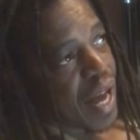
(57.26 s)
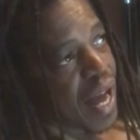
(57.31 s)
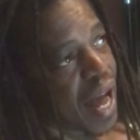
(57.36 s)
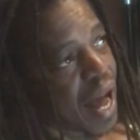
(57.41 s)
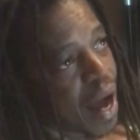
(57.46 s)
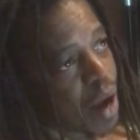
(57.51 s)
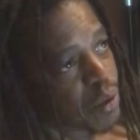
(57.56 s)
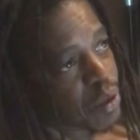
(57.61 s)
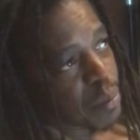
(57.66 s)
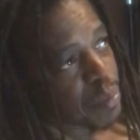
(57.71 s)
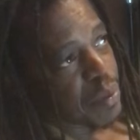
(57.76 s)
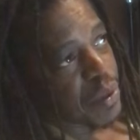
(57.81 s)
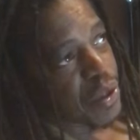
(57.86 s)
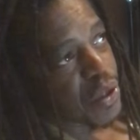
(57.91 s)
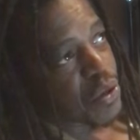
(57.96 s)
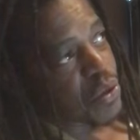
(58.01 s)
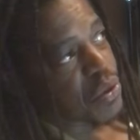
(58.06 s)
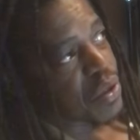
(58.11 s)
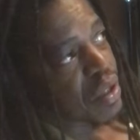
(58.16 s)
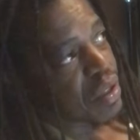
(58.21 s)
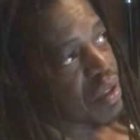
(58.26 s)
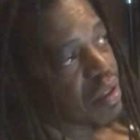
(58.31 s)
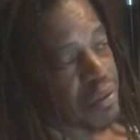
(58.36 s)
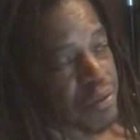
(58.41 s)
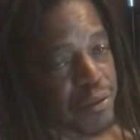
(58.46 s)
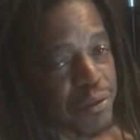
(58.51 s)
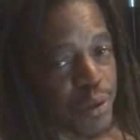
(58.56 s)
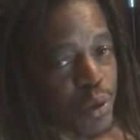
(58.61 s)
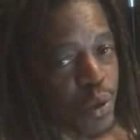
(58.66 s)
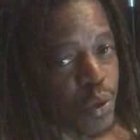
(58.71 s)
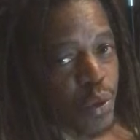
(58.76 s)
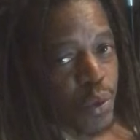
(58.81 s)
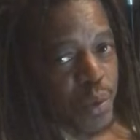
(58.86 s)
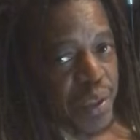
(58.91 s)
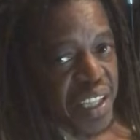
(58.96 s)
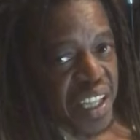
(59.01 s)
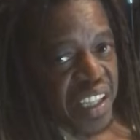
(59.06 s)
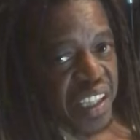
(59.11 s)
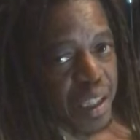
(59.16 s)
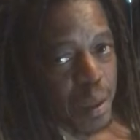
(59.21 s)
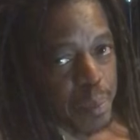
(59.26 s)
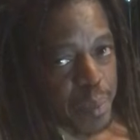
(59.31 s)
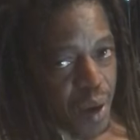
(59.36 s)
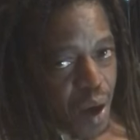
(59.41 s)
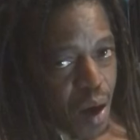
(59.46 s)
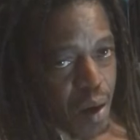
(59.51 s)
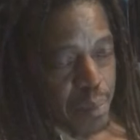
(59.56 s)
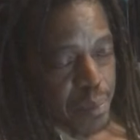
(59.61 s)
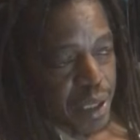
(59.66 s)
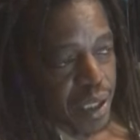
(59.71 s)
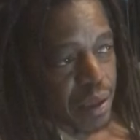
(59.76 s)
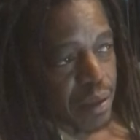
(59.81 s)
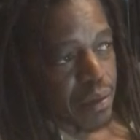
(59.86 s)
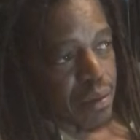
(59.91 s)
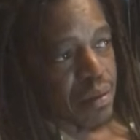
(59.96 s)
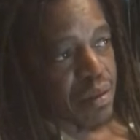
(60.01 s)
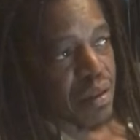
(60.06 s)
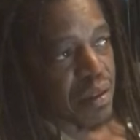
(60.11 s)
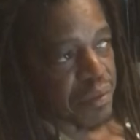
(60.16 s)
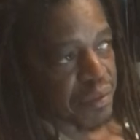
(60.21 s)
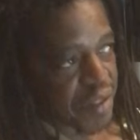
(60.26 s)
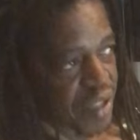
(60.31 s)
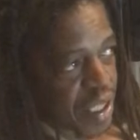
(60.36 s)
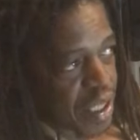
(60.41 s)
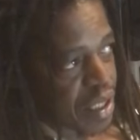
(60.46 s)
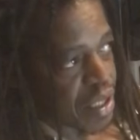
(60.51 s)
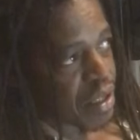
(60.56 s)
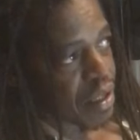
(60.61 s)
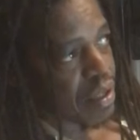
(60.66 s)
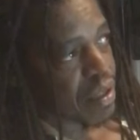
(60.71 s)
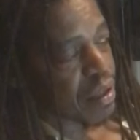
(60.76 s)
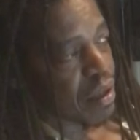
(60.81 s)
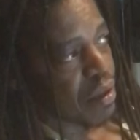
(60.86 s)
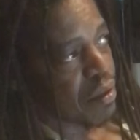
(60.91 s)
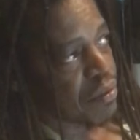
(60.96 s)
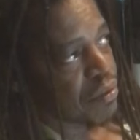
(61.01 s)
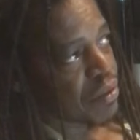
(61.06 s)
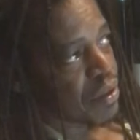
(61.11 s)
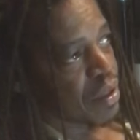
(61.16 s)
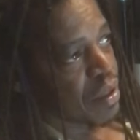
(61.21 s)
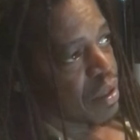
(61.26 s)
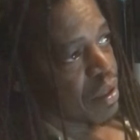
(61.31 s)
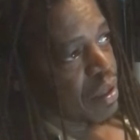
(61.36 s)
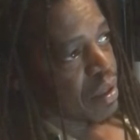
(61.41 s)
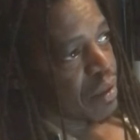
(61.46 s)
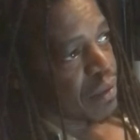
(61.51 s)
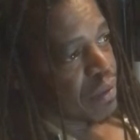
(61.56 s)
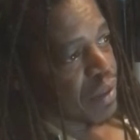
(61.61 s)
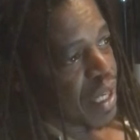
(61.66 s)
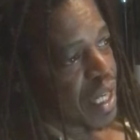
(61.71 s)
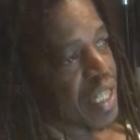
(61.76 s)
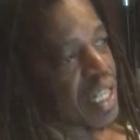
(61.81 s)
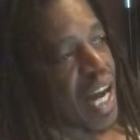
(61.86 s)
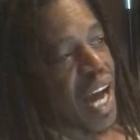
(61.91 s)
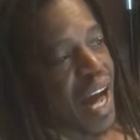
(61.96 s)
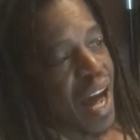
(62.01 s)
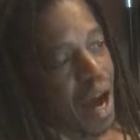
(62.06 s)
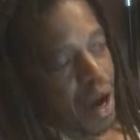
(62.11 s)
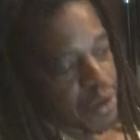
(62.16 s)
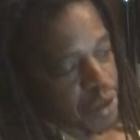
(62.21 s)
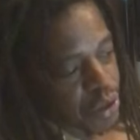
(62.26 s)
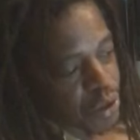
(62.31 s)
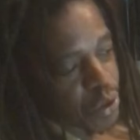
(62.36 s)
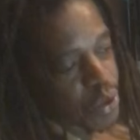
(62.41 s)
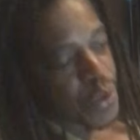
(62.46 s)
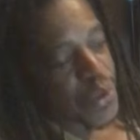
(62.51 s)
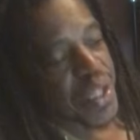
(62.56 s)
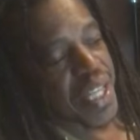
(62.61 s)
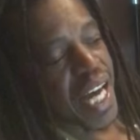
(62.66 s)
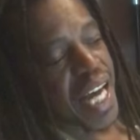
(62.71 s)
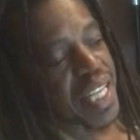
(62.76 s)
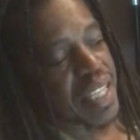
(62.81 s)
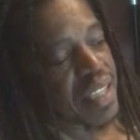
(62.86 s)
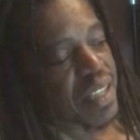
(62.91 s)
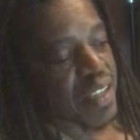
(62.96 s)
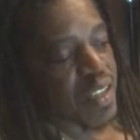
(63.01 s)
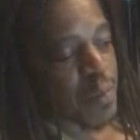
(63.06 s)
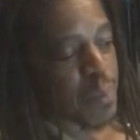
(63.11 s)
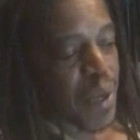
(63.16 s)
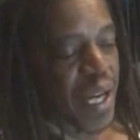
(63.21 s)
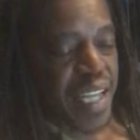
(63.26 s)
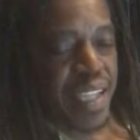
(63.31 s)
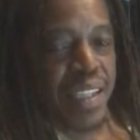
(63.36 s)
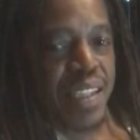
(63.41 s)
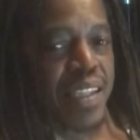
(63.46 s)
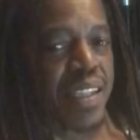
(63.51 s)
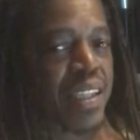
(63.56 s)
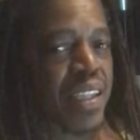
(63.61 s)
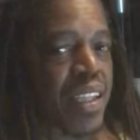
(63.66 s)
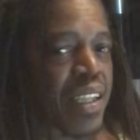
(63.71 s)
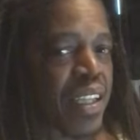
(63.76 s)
how to produce enough food within an apartment to feed yourself, right? How do you create the space,